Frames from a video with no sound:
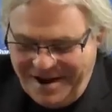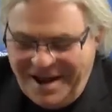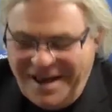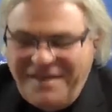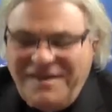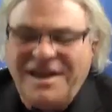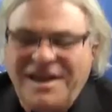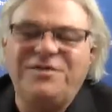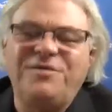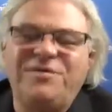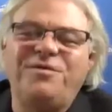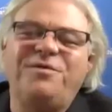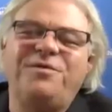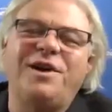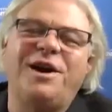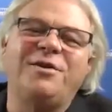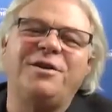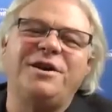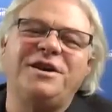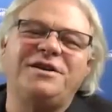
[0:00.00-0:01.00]

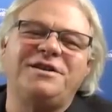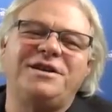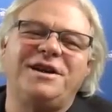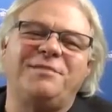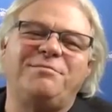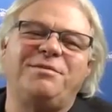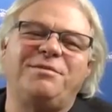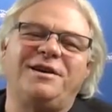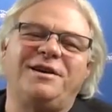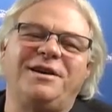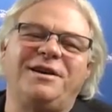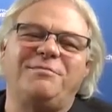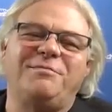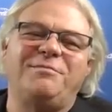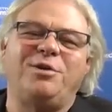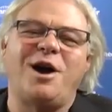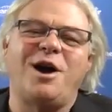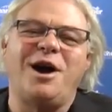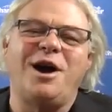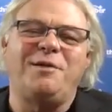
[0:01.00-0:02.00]
very typically
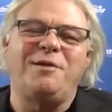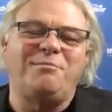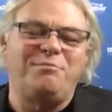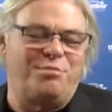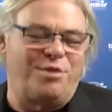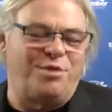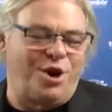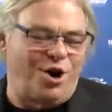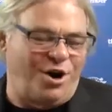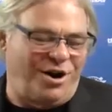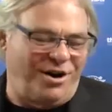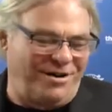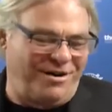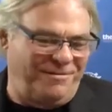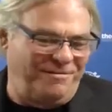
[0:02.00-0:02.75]
Brian Bourke.